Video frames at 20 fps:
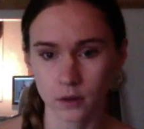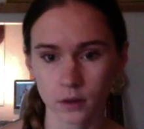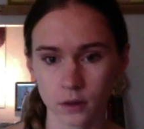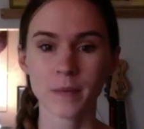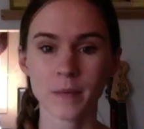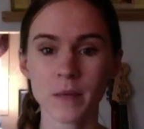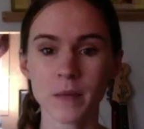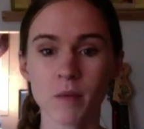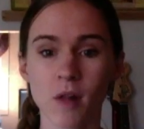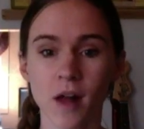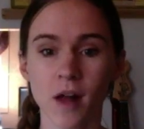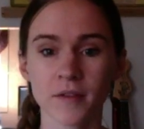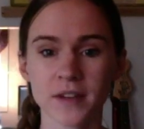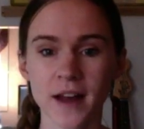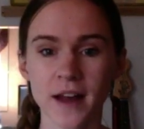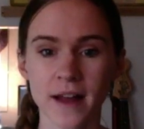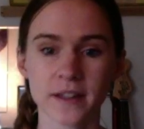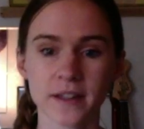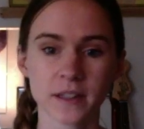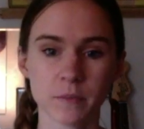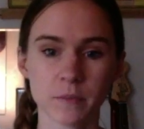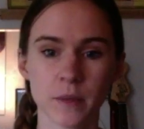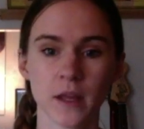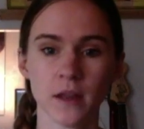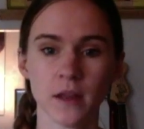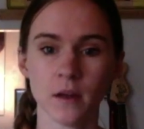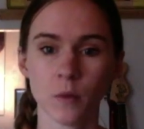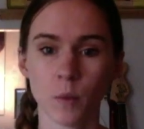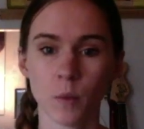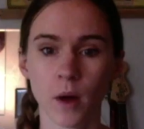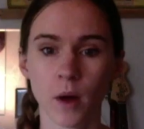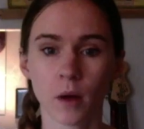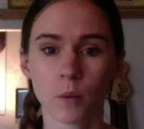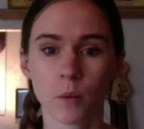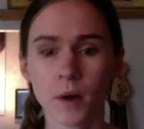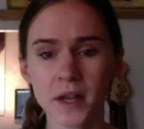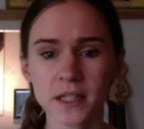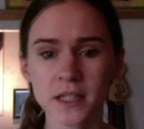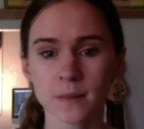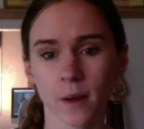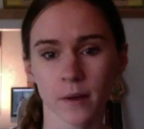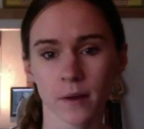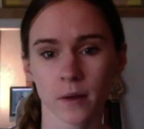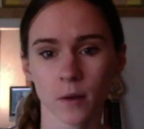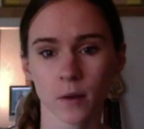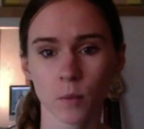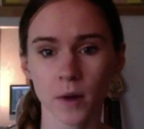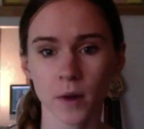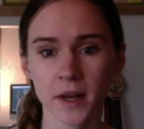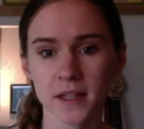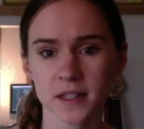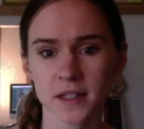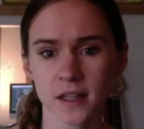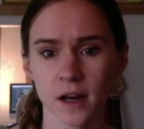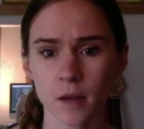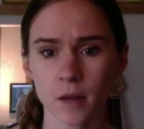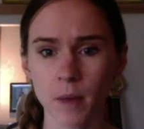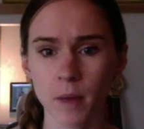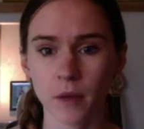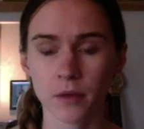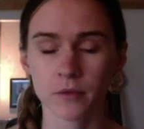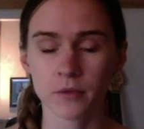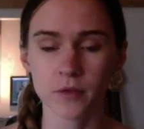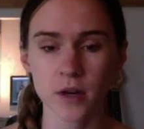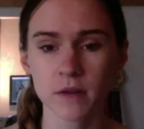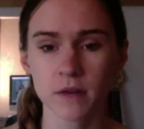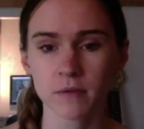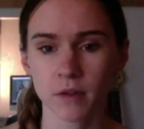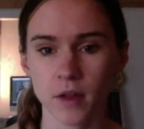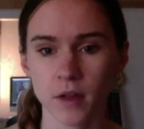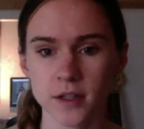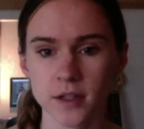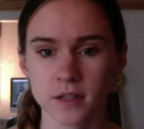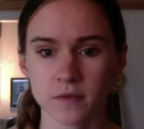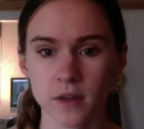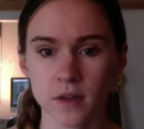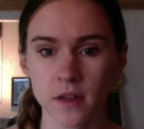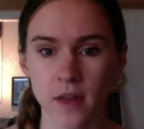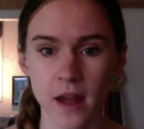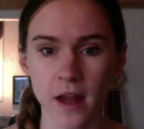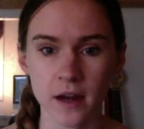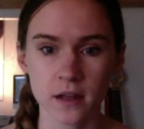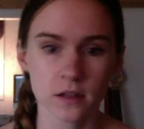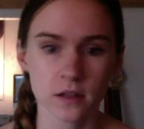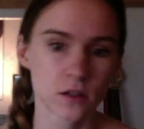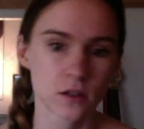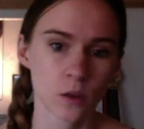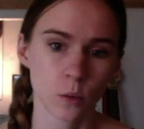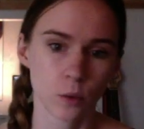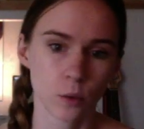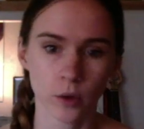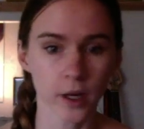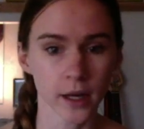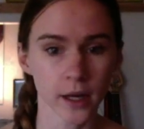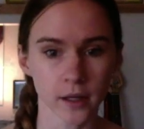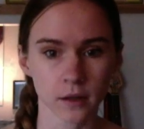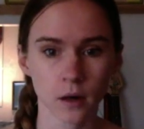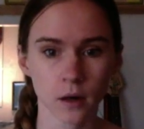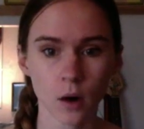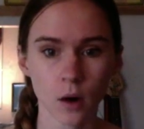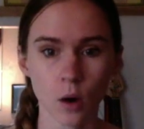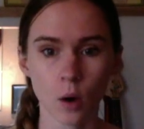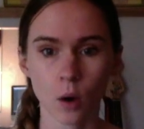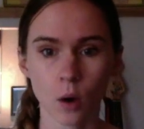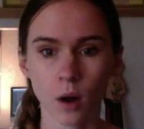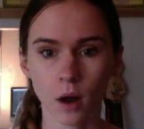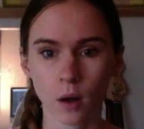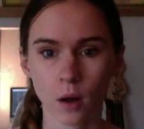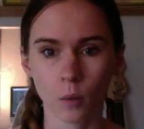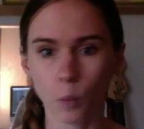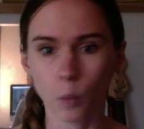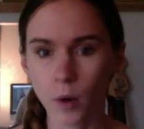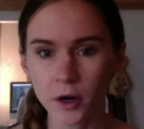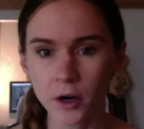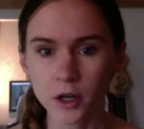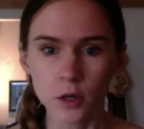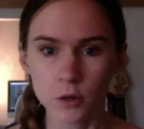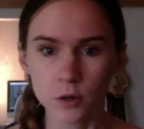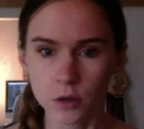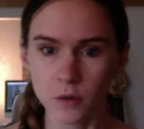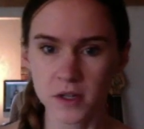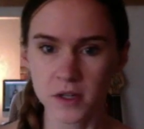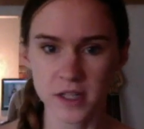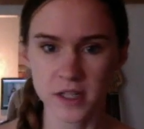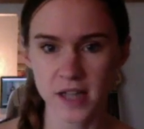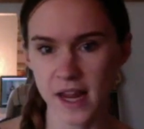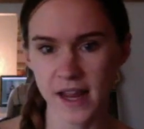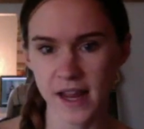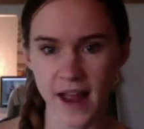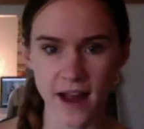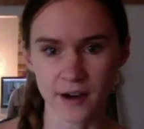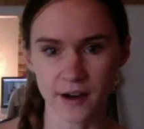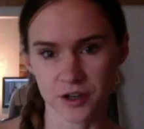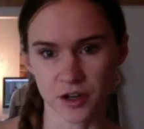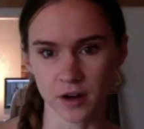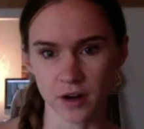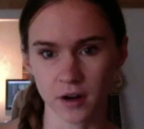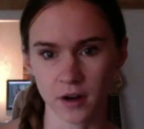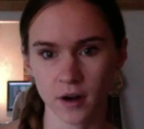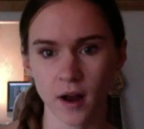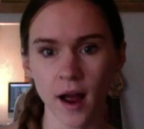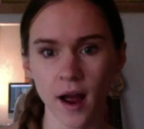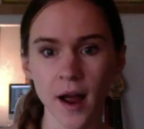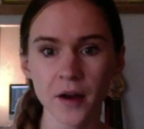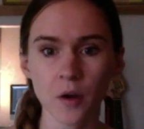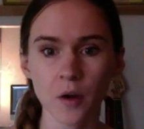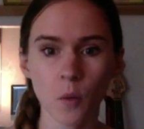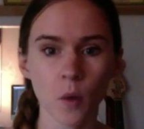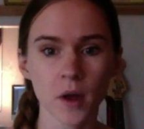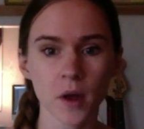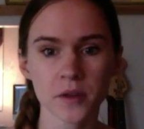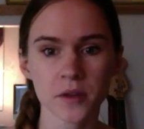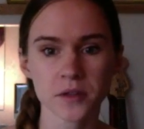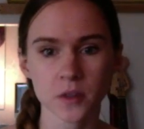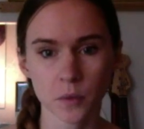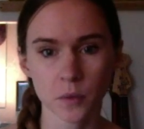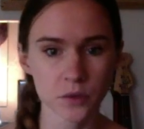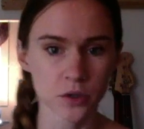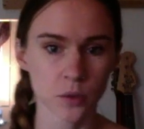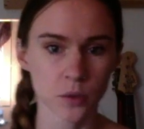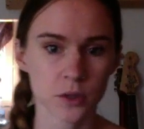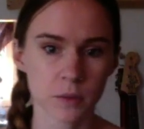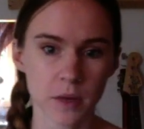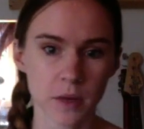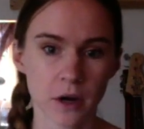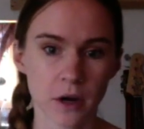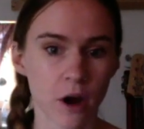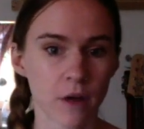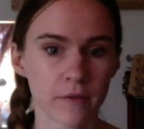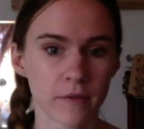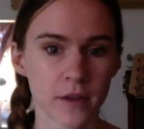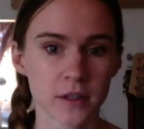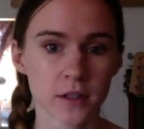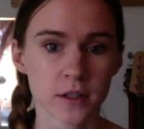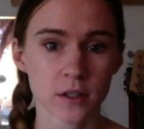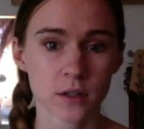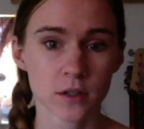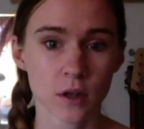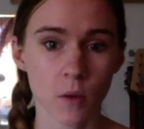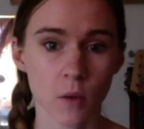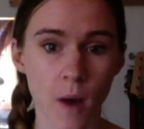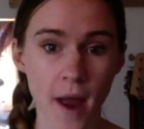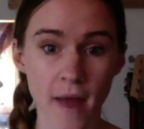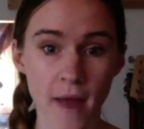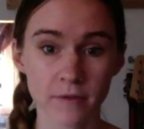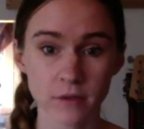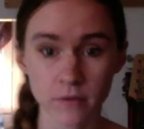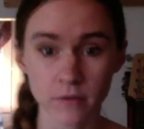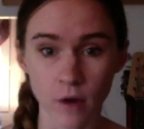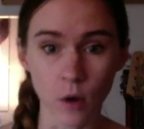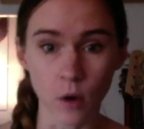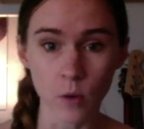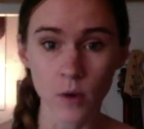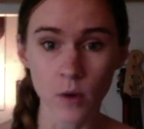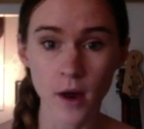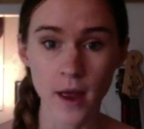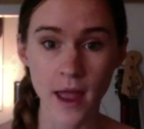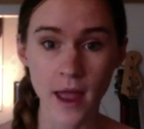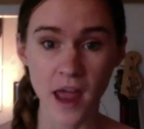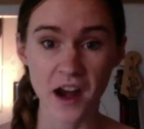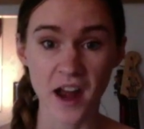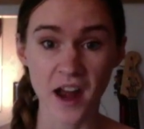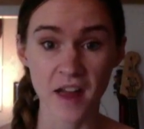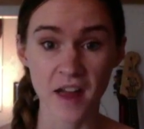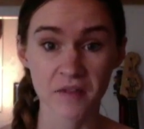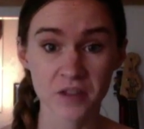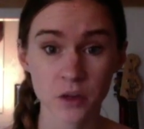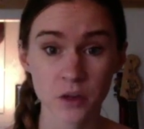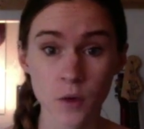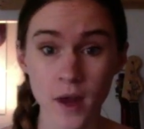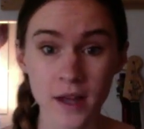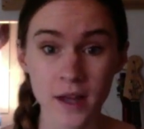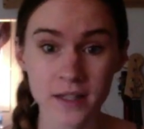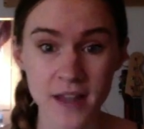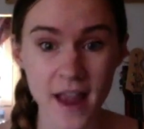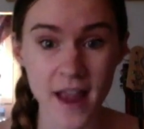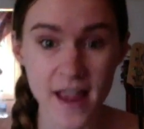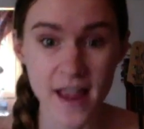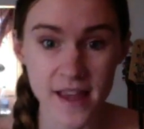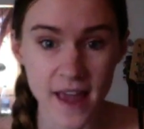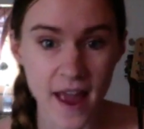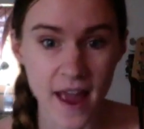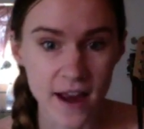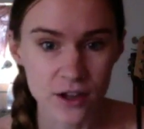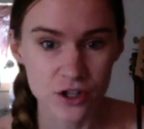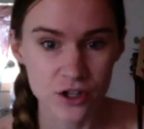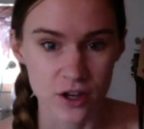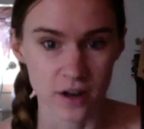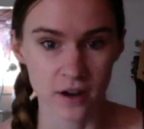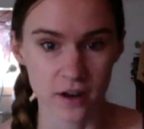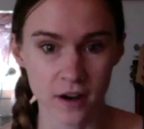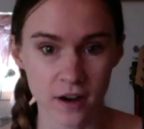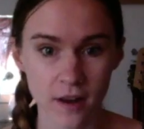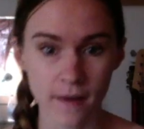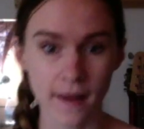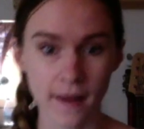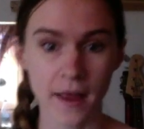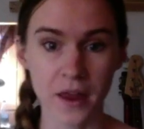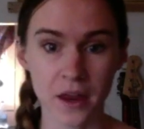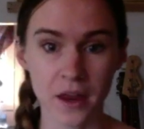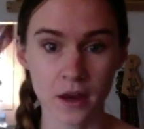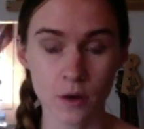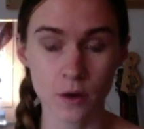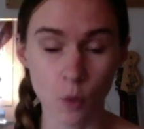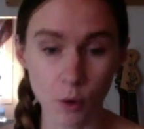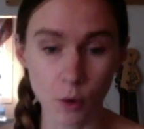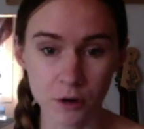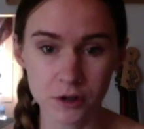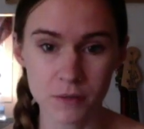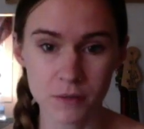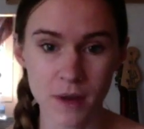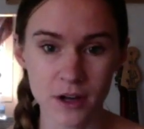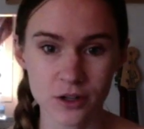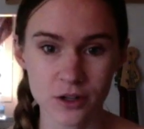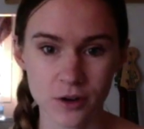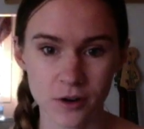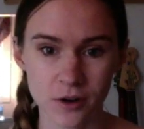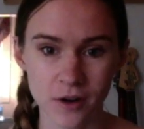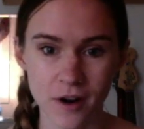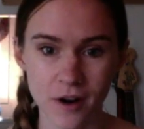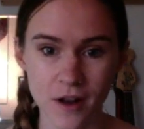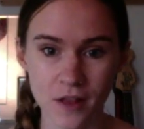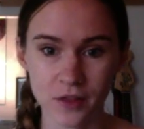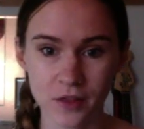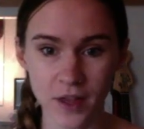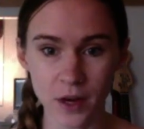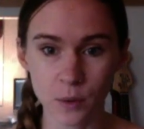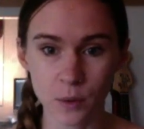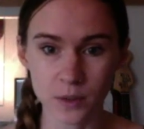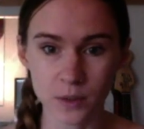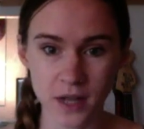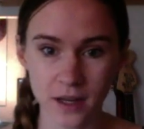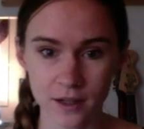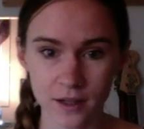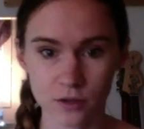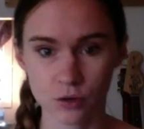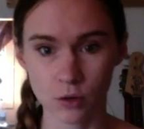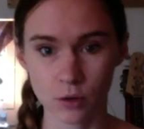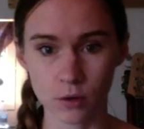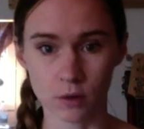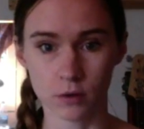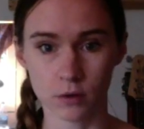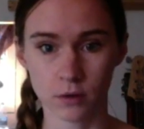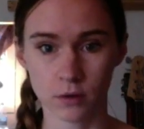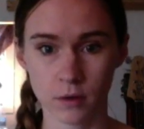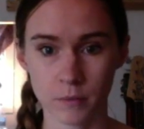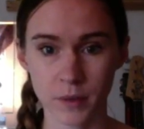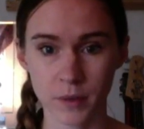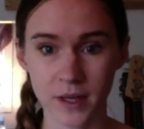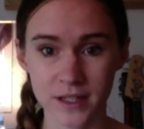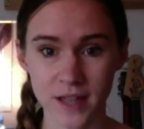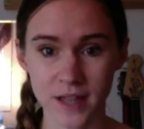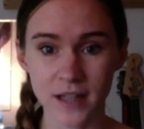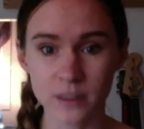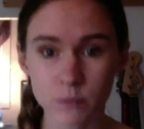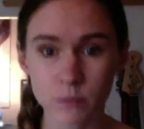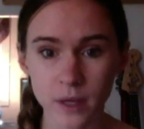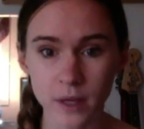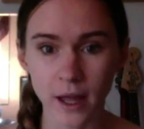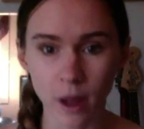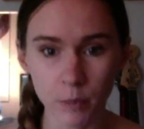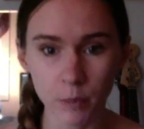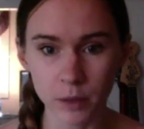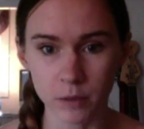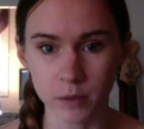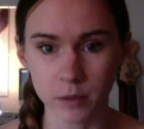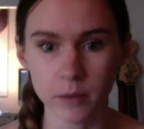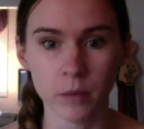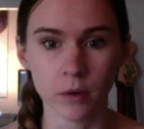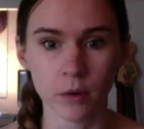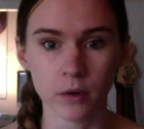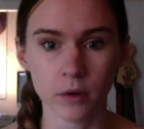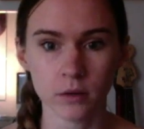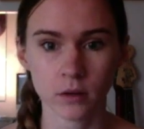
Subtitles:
People often ask me, well, what is it about the freedom philosophy that is so great? What are you doing to take action? I don't want so-and-so to be in office, so I have to vote and I have to take action in order to make sure they don't take control, because that's me helping people.